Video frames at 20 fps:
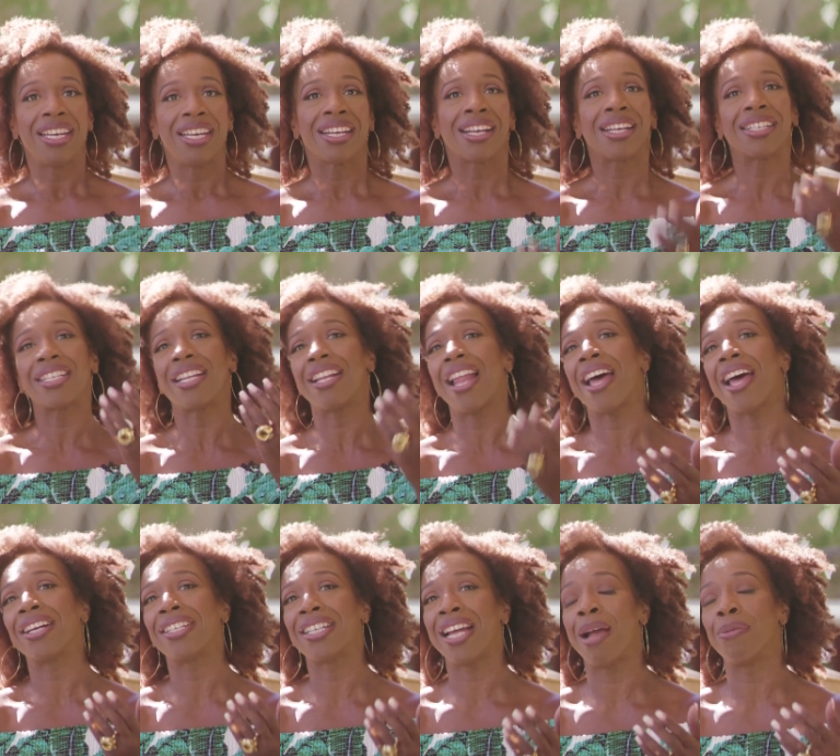Because a
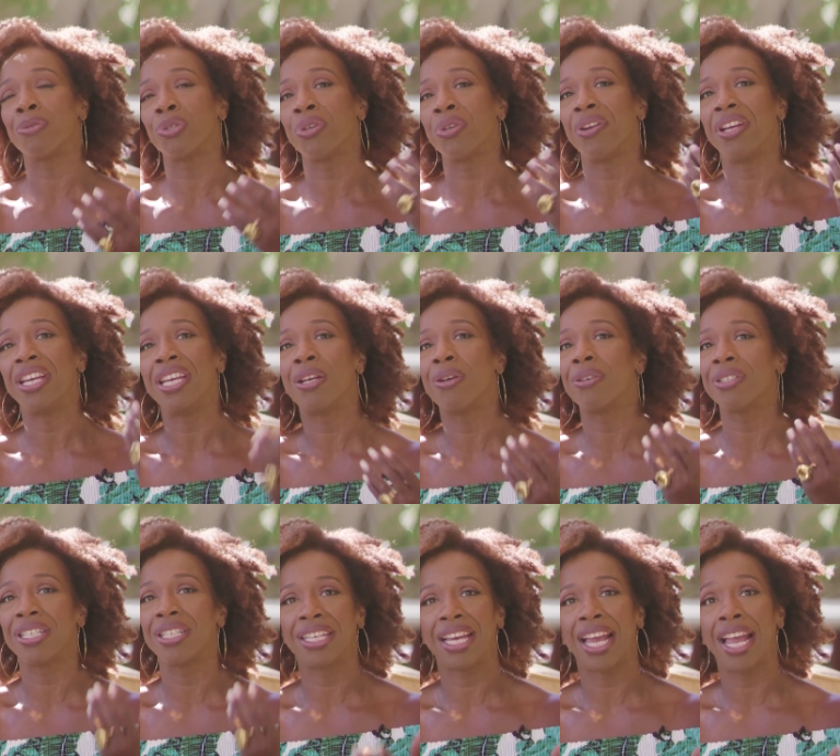lot of times when your
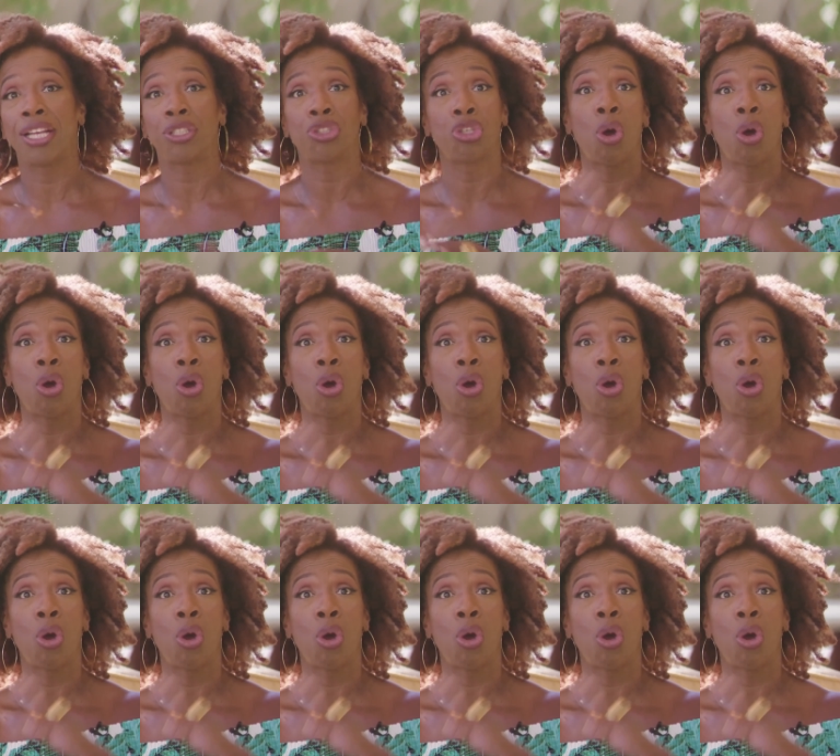ego's engaged,